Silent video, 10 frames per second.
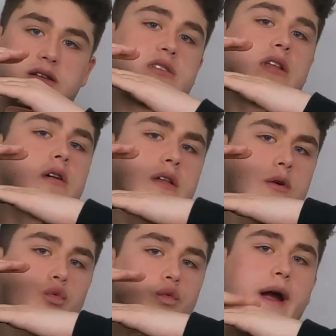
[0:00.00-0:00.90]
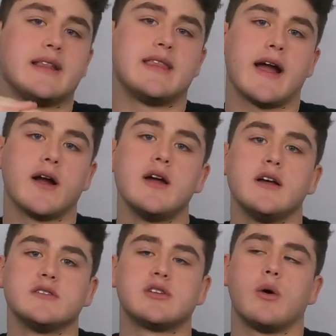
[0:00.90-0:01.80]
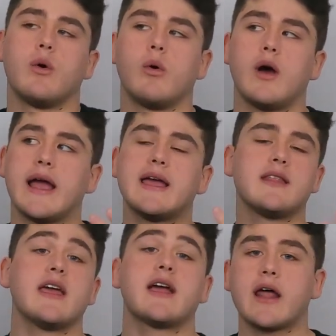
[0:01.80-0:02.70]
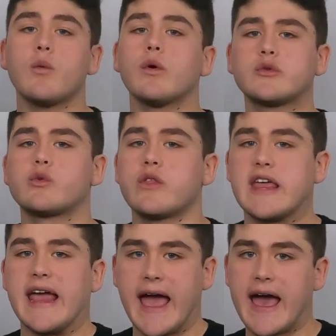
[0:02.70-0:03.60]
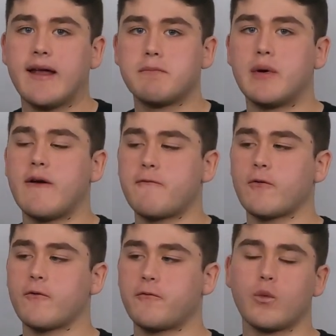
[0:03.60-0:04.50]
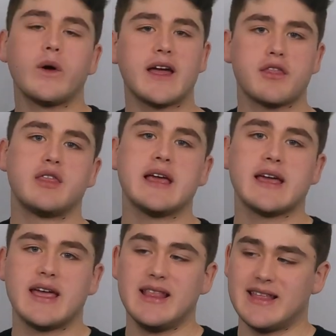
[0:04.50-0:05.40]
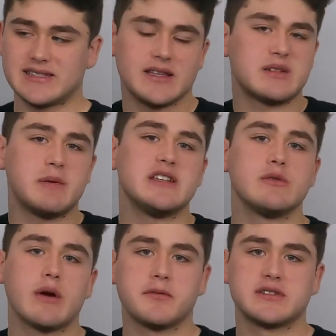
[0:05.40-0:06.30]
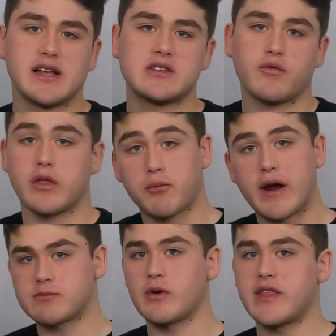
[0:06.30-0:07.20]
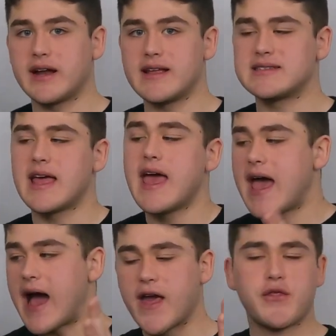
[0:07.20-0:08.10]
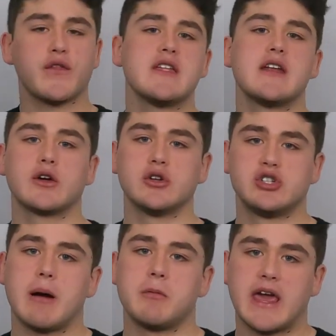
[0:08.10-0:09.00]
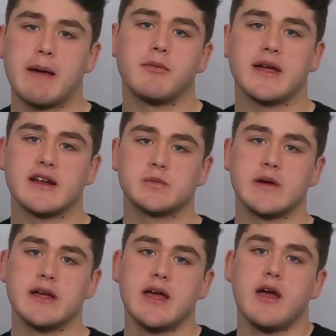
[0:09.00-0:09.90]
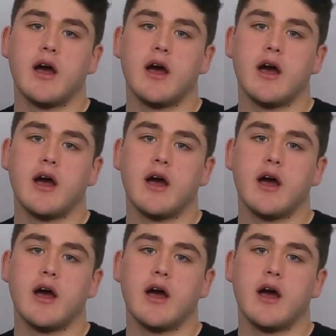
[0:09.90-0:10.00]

literally right there. So again, they kind of worked with what they had, but for what I think this PC represents for the price point that it is, I think they did a good job with cable management